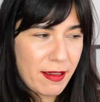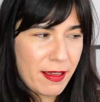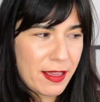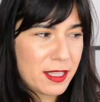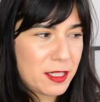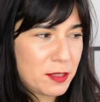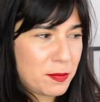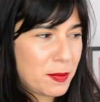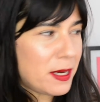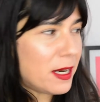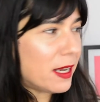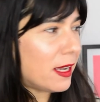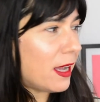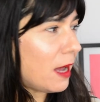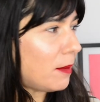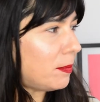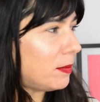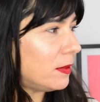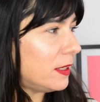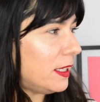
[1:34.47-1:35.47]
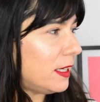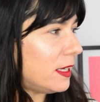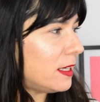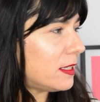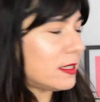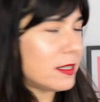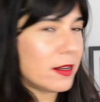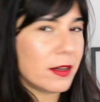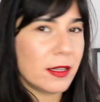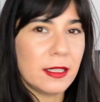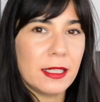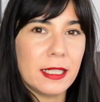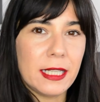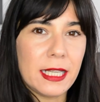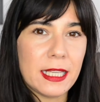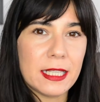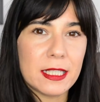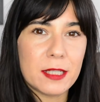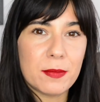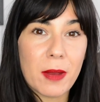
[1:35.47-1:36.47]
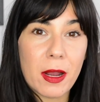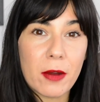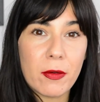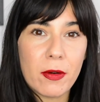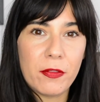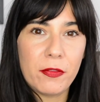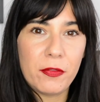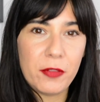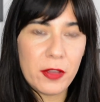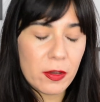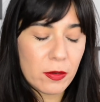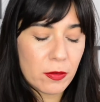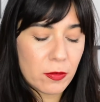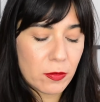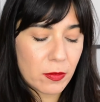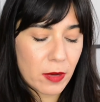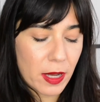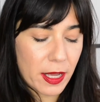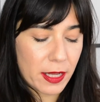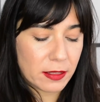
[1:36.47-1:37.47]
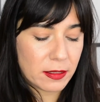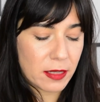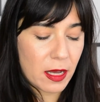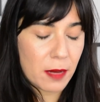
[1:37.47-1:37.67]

it's been a couple of years now at least, my review and um,